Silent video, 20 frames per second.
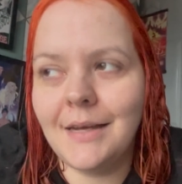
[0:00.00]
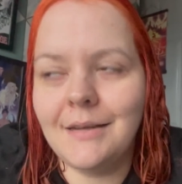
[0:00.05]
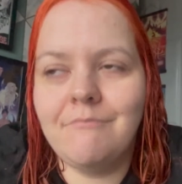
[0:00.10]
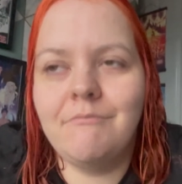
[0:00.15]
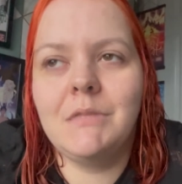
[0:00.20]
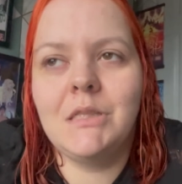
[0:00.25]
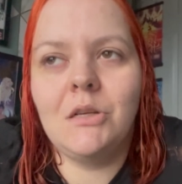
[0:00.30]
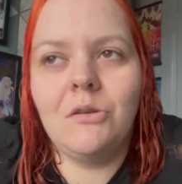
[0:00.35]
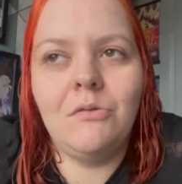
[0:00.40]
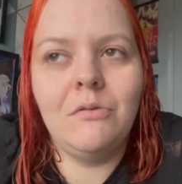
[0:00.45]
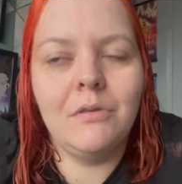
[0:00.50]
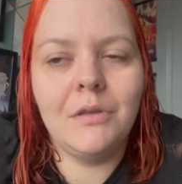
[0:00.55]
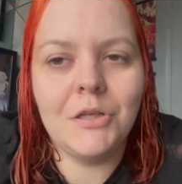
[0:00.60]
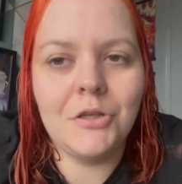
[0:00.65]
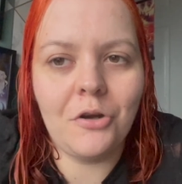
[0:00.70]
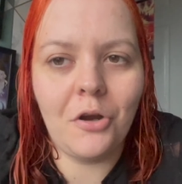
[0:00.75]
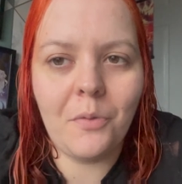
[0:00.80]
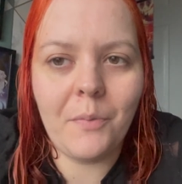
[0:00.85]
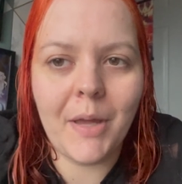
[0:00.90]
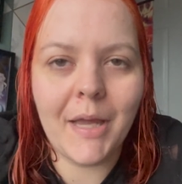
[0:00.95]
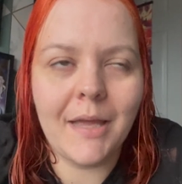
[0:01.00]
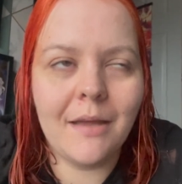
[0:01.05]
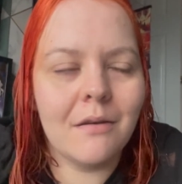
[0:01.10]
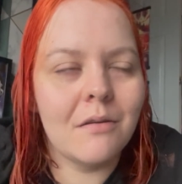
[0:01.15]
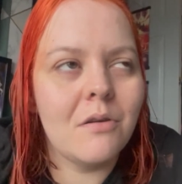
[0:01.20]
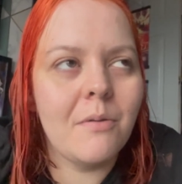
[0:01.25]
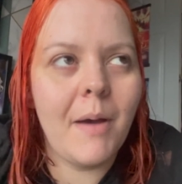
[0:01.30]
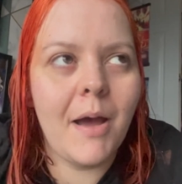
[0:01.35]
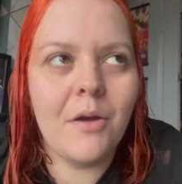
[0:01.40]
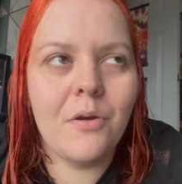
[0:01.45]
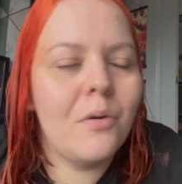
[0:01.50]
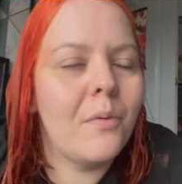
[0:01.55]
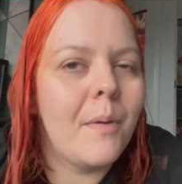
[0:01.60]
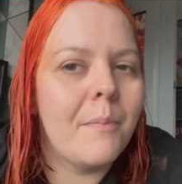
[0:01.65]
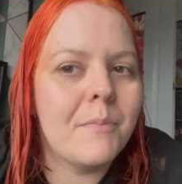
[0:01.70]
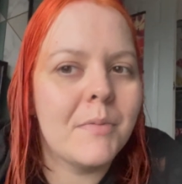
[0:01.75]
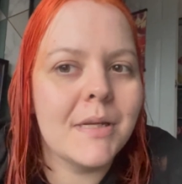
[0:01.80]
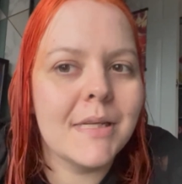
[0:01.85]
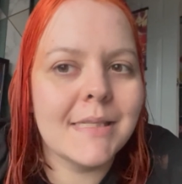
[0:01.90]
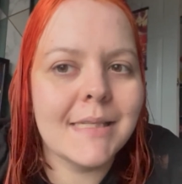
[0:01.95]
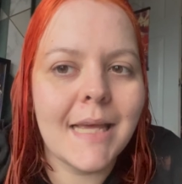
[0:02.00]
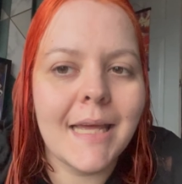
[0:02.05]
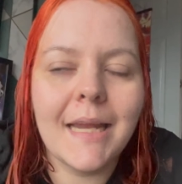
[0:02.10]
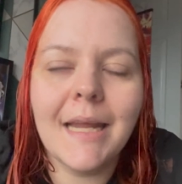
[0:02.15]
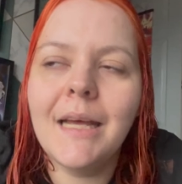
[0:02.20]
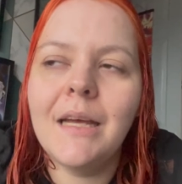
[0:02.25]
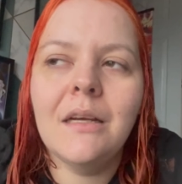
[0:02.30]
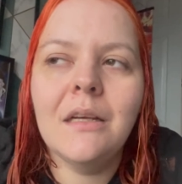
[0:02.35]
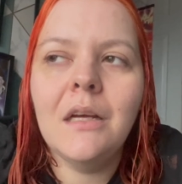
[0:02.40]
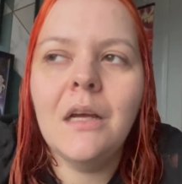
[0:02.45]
I still enjoy Wicked no matter who I'm going to see in it.